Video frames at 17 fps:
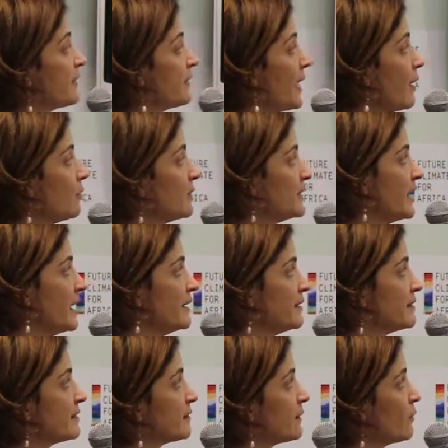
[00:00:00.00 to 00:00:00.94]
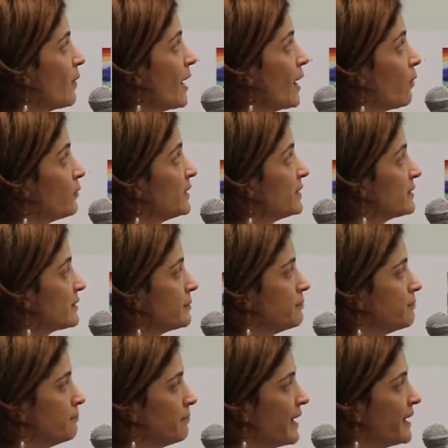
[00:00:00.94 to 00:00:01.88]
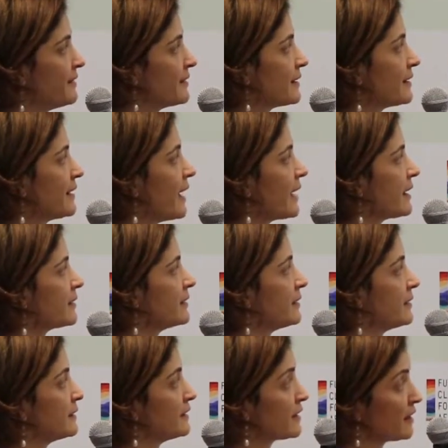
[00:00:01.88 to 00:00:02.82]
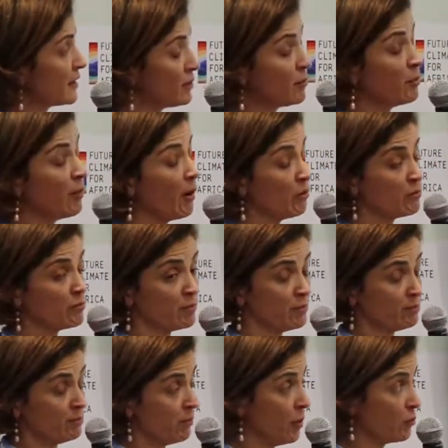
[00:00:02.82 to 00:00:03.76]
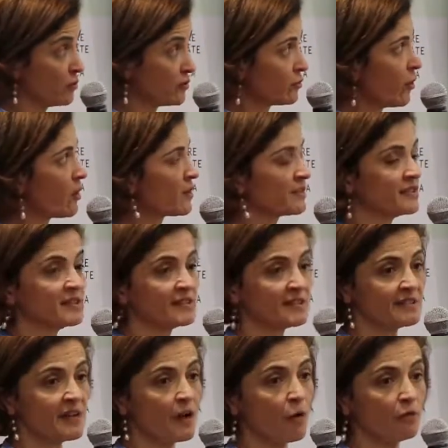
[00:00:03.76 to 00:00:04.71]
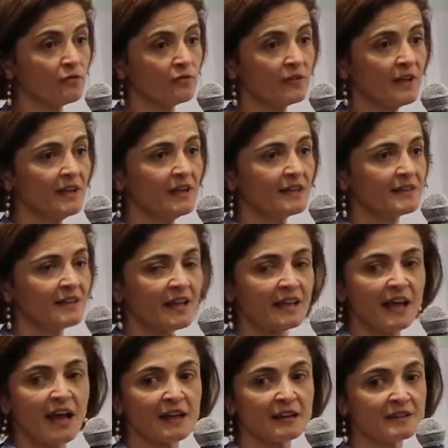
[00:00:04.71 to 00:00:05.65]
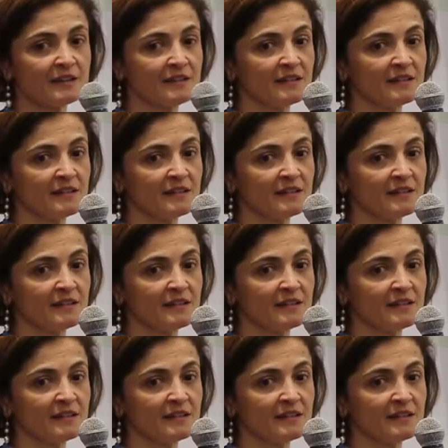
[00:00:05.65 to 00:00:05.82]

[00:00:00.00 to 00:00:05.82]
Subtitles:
nowadays? Well, it basically are the renewable source itself. They are